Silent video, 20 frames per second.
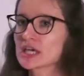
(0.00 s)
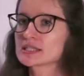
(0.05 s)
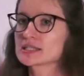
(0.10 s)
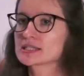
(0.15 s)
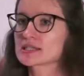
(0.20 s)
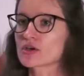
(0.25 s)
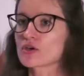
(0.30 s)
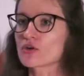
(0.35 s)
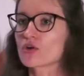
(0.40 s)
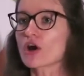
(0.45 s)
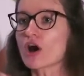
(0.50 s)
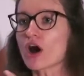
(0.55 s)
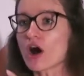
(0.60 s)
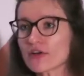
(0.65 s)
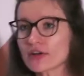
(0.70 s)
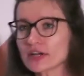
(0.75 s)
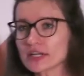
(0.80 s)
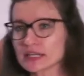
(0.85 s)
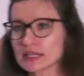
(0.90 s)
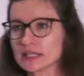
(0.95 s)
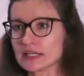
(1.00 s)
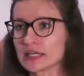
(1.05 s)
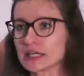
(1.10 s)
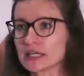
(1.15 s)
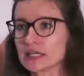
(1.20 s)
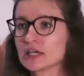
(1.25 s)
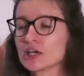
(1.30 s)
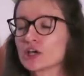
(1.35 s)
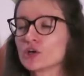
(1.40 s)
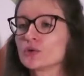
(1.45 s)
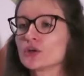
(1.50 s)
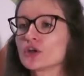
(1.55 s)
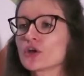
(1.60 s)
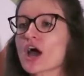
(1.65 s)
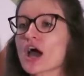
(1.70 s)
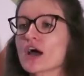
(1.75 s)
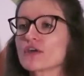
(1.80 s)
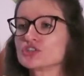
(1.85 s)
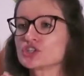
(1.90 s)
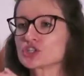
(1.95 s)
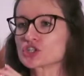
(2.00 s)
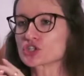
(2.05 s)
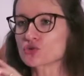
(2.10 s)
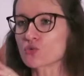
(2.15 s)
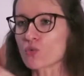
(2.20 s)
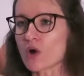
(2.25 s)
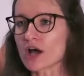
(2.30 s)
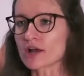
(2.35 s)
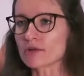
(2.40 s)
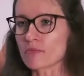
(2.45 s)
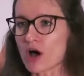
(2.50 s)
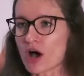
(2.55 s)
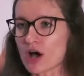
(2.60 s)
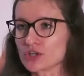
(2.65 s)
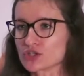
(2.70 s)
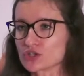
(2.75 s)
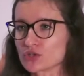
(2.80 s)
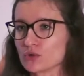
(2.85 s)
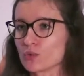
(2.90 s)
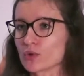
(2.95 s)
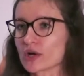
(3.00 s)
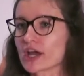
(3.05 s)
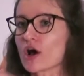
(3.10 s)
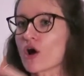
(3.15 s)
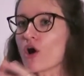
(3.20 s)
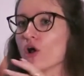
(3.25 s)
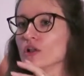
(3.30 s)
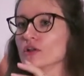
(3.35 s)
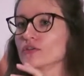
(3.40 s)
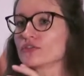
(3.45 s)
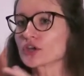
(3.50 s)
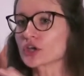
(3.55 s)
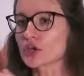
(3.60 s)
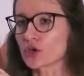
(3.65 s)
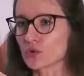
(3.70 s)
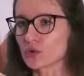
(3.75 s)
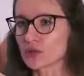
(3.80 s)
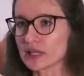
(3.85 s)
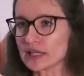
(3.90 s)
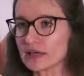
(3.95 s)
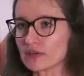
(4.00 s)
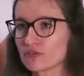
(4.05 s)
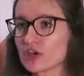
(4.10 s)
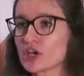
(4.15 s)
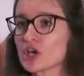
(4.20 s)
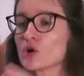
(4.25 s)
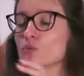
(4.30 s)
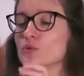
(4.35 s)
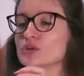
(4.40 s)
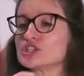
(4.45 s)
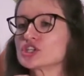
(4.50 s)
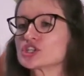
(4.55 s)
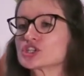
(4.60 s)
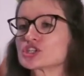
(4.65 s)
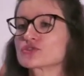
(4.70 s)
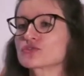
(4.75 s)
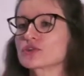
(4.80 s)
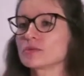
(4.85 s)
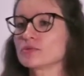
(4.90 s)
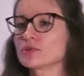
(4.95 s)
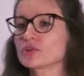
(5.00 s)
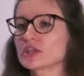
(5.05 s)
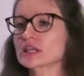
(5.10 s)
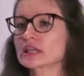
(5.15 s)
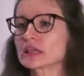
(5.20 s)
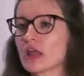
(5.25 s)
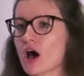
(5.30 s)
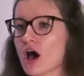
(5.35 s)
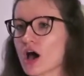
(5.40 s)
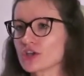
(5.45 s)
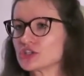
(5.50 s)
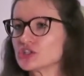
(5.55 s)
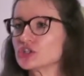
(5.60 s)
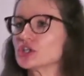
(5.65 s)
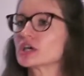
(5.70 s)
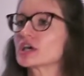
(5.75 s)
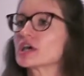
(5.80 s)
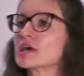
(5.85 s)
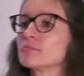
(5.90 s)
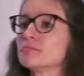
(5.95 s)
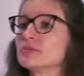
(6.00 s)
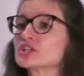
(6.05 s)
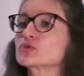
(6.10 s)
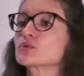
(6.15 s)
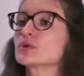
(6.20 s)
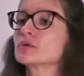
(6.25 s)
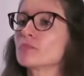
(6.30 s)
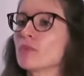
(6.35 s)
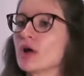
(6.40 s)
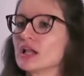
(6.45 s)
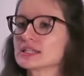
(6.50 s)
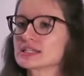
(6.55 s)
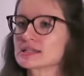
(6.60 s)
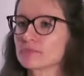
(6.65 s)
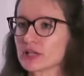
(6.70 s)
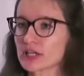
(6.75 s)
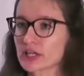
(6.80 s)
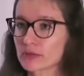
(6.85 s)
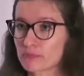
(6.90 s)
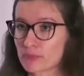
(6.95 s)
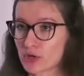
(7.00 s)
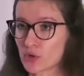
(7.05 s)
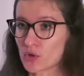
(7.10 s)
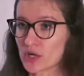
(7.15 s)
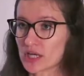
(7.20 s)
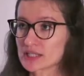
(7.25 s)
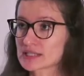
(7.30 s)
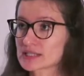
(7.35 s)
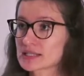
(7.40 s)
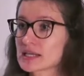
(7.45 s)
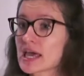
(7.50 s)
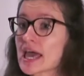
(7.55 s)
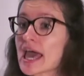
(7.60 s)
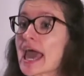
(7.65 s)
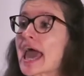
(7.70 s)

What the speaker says: So currently, we don't have just one module where all of the code lives. We distribute that logic between multiple components.